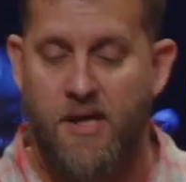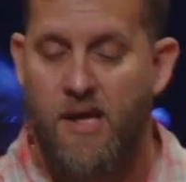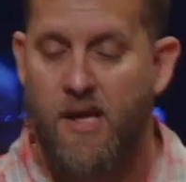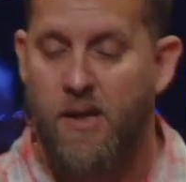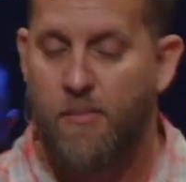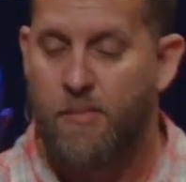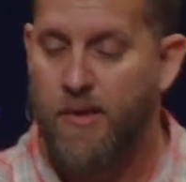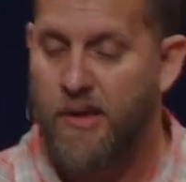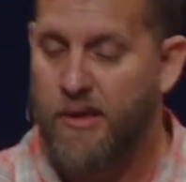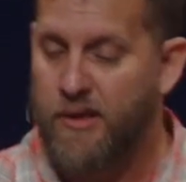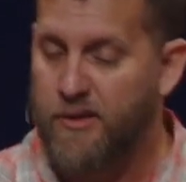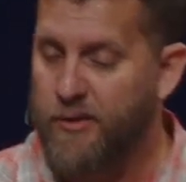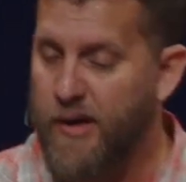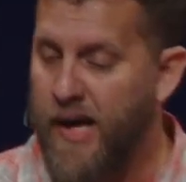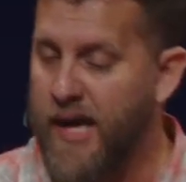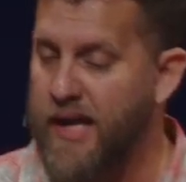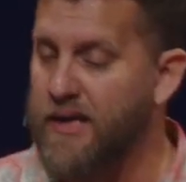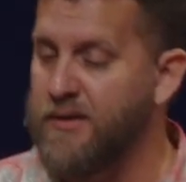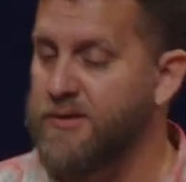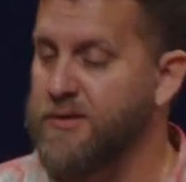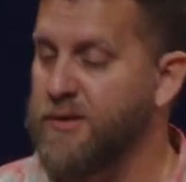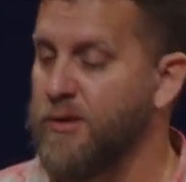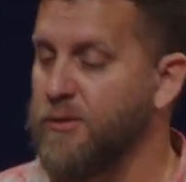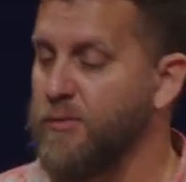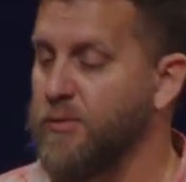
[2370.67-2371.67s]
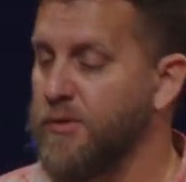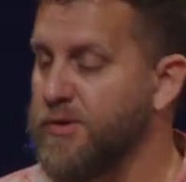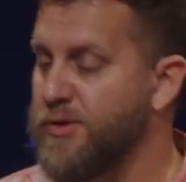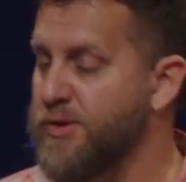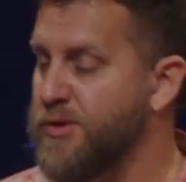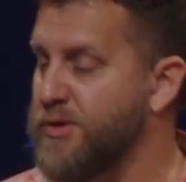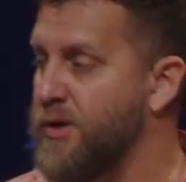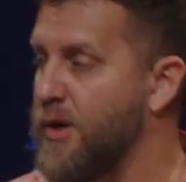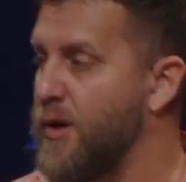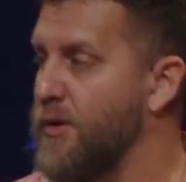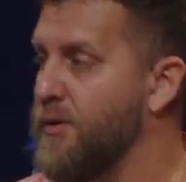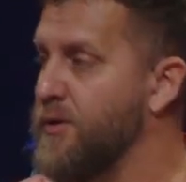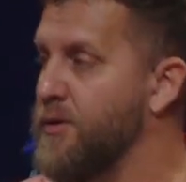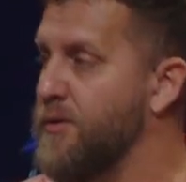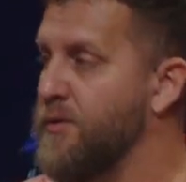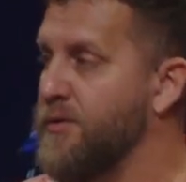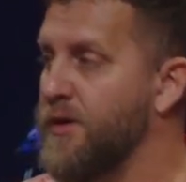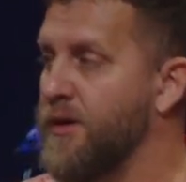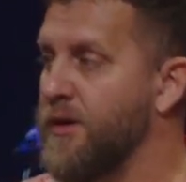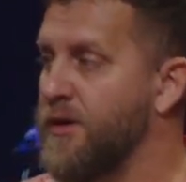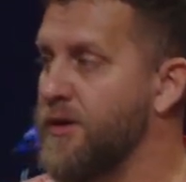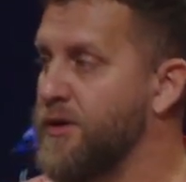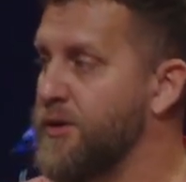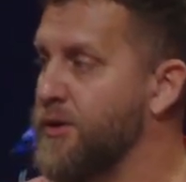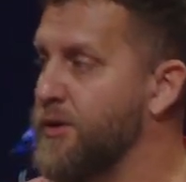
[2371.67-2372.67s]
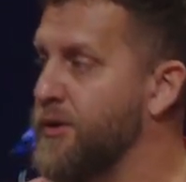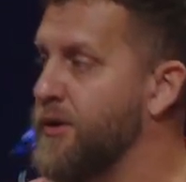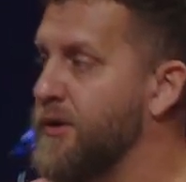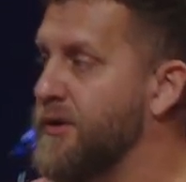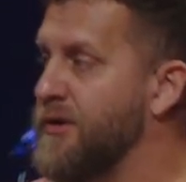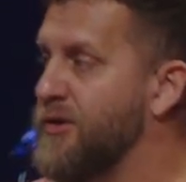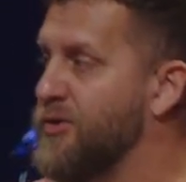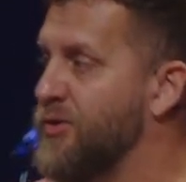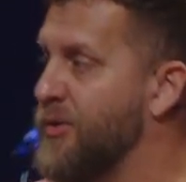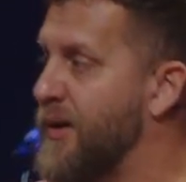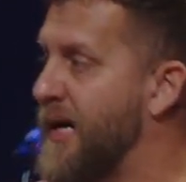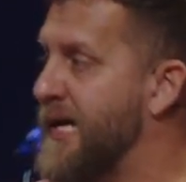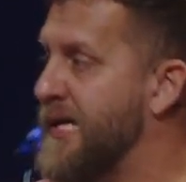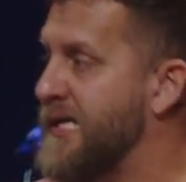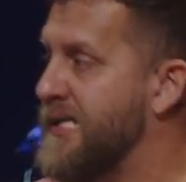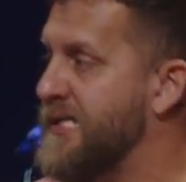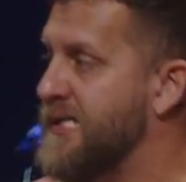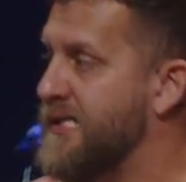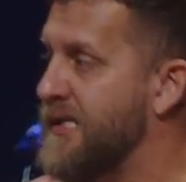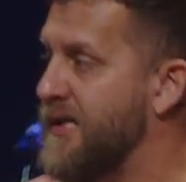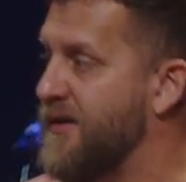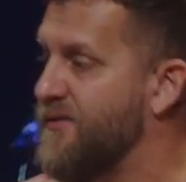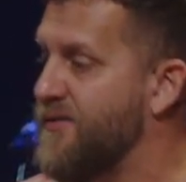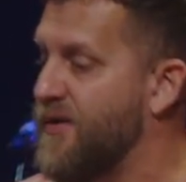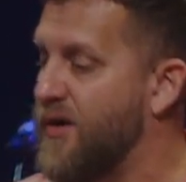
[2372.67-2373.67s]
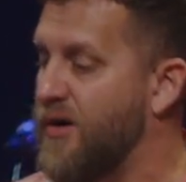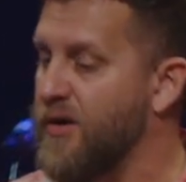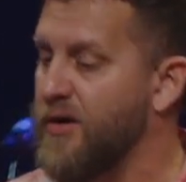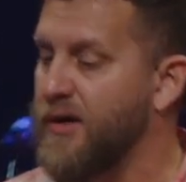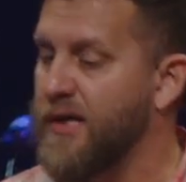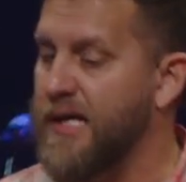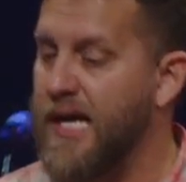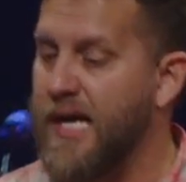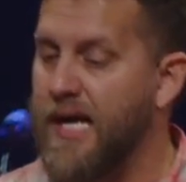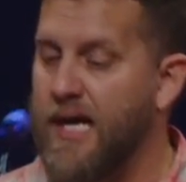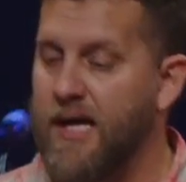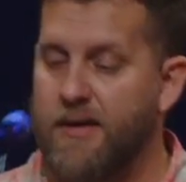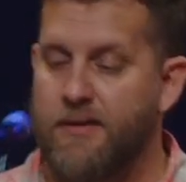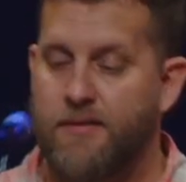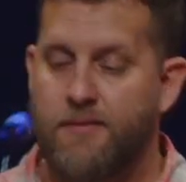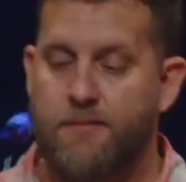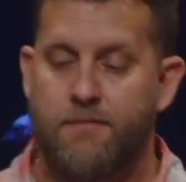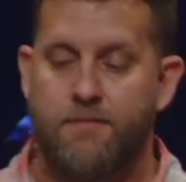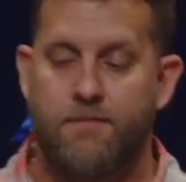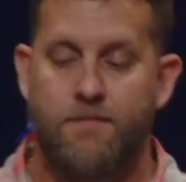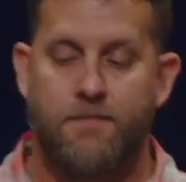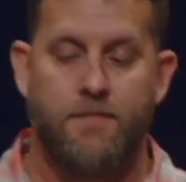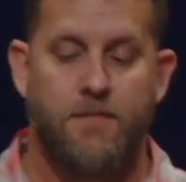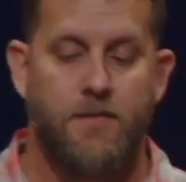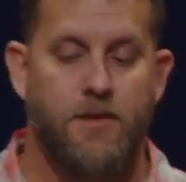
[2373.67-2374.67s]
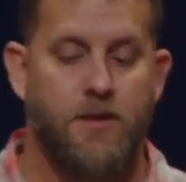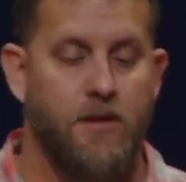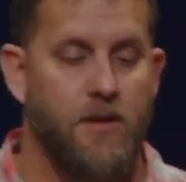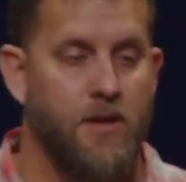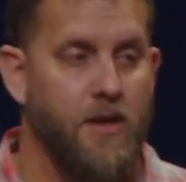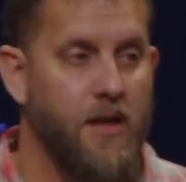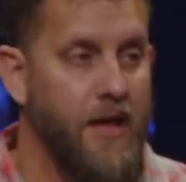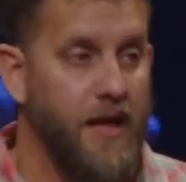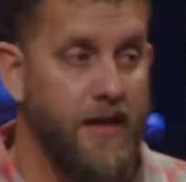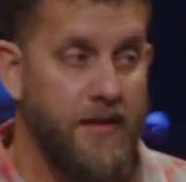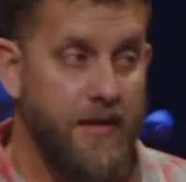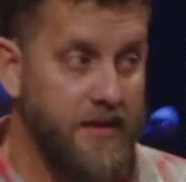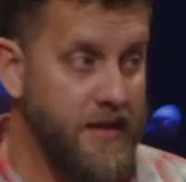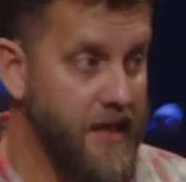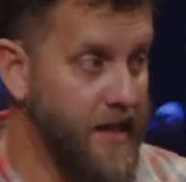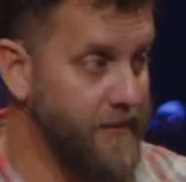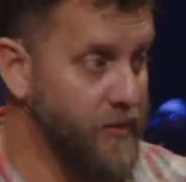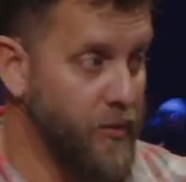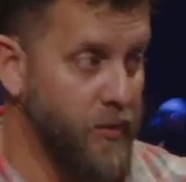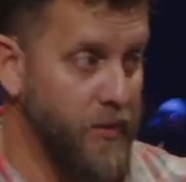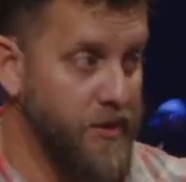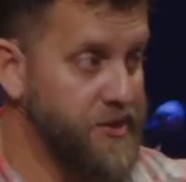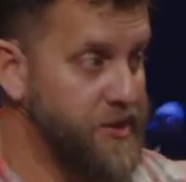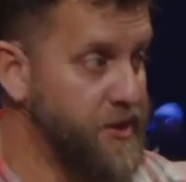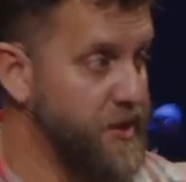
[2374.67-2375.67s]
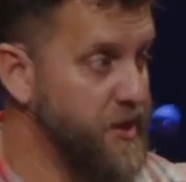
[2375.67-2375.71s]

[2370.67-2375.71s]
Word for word: but gratitude will show you the good grace of our God. And the devil wants you to